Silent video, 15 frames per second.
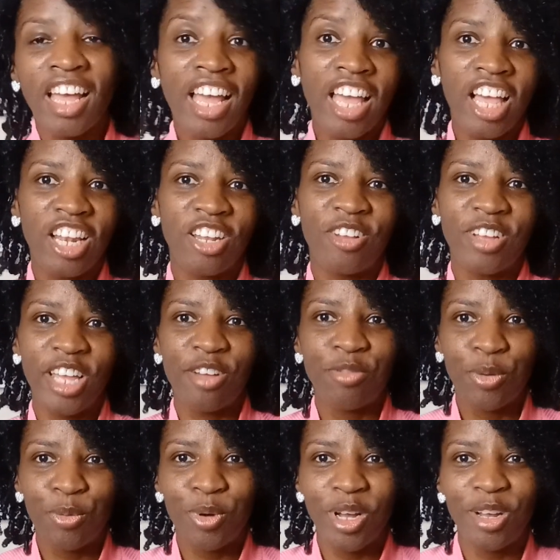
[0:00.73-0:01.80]
Hello
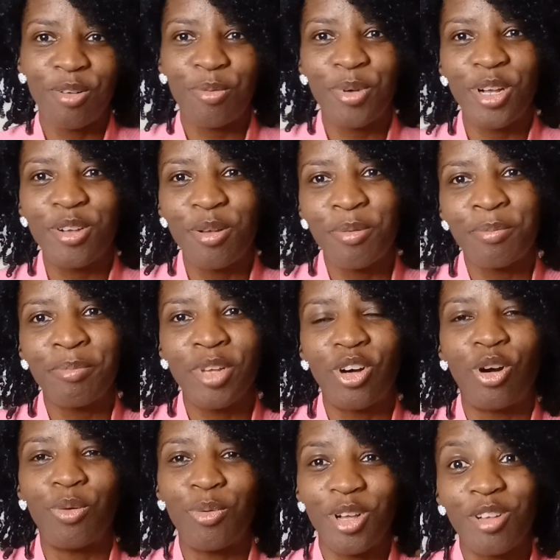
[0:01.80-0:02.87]
everyone,
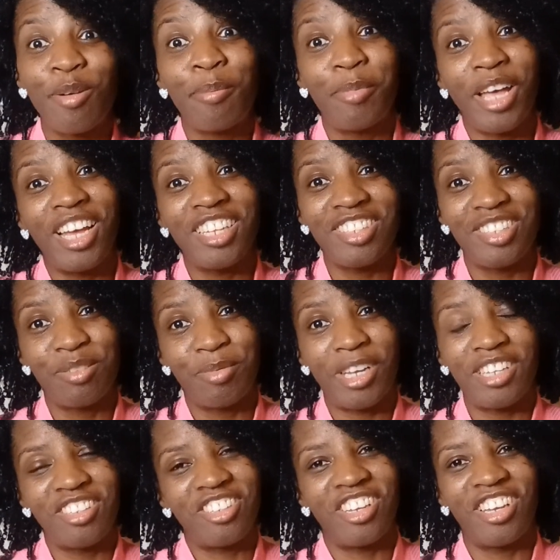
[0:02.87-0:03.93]
welcome back to
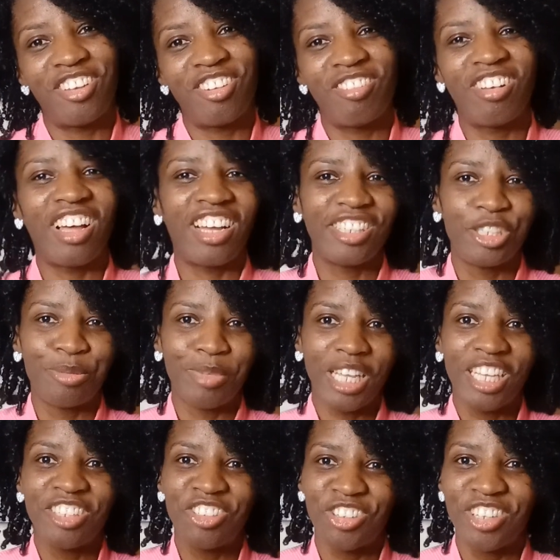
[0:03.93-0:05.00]
my channel. I am
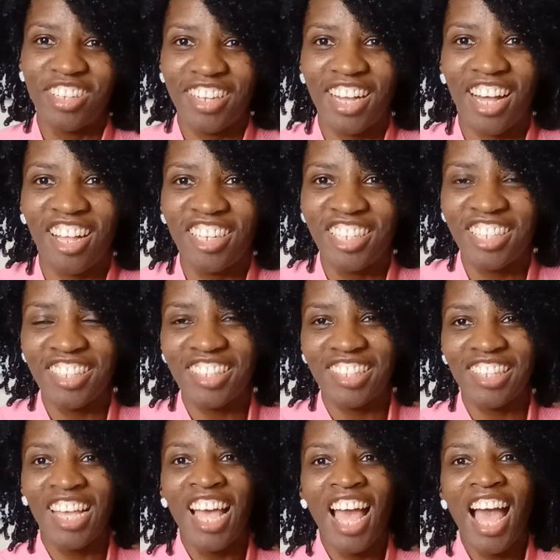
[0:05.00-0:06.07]
Andrea
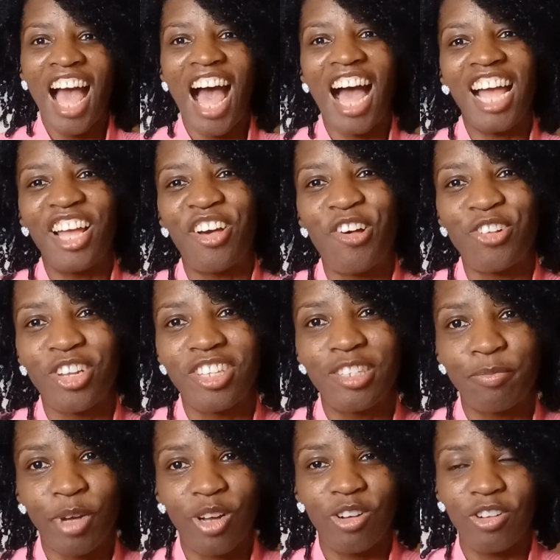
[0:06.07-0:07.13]
Collins. I own a
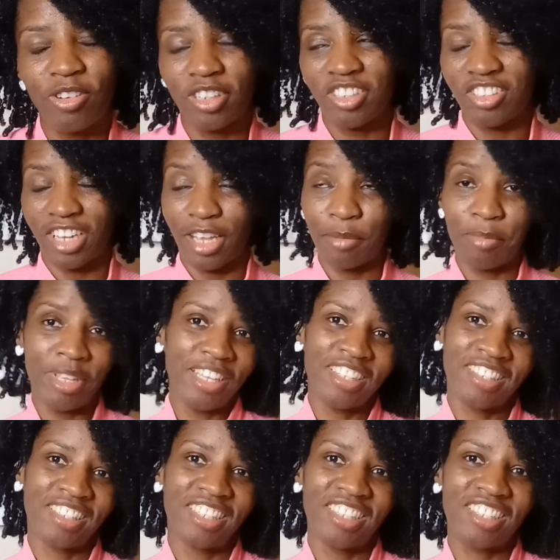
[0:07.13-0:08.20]
small crochet
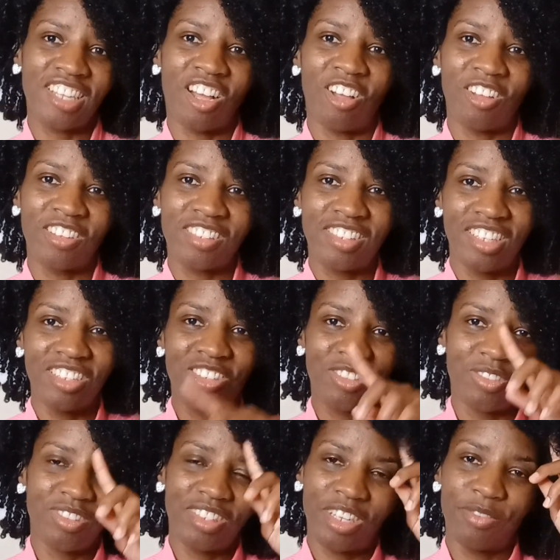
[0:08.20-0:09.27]
business called
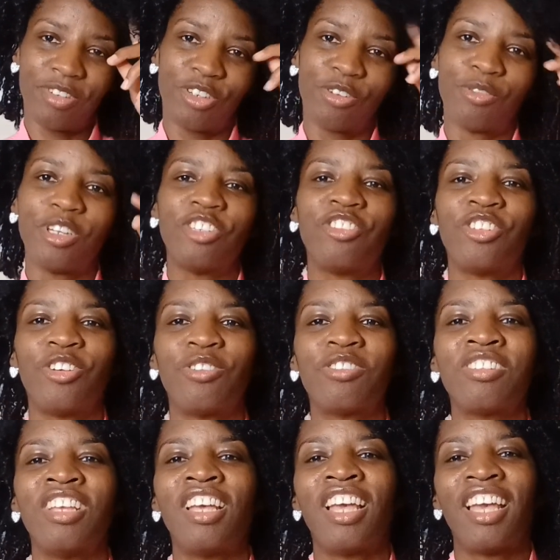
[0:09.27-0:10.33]
627
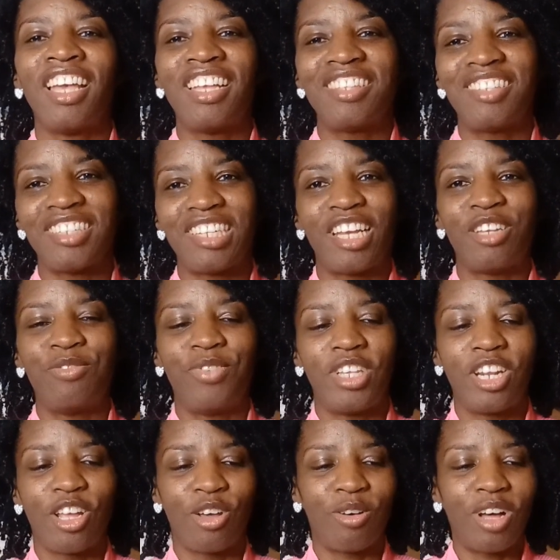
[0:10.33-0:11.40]
Originals. In today's
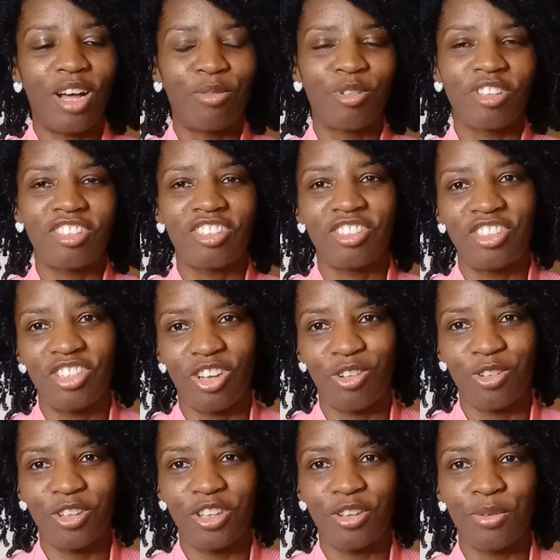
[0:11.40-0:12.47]
video I want to
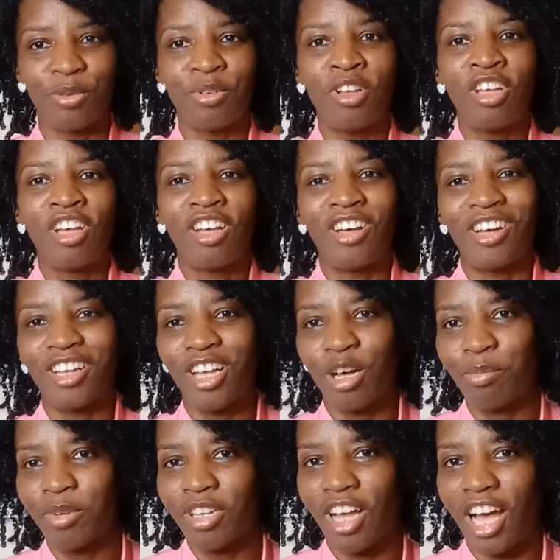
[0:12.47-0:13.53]
show you a
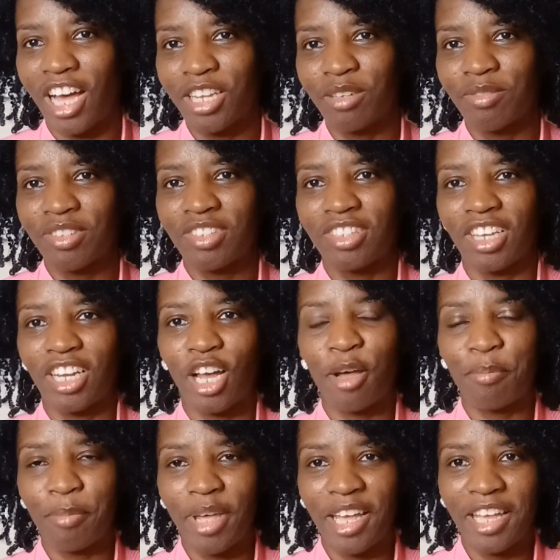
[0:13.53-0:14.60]
couple of items that I
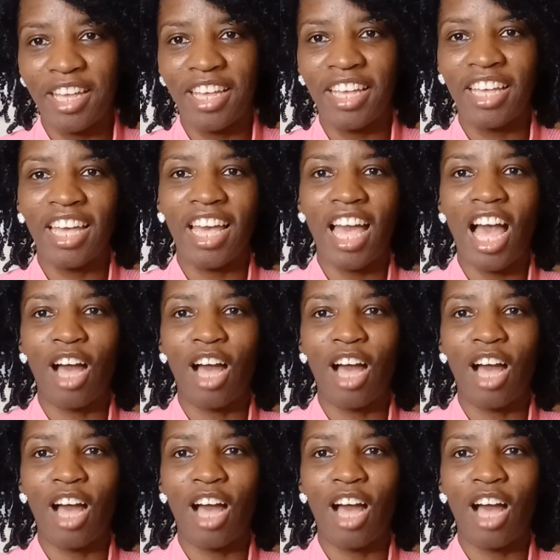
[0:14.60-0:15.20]
made.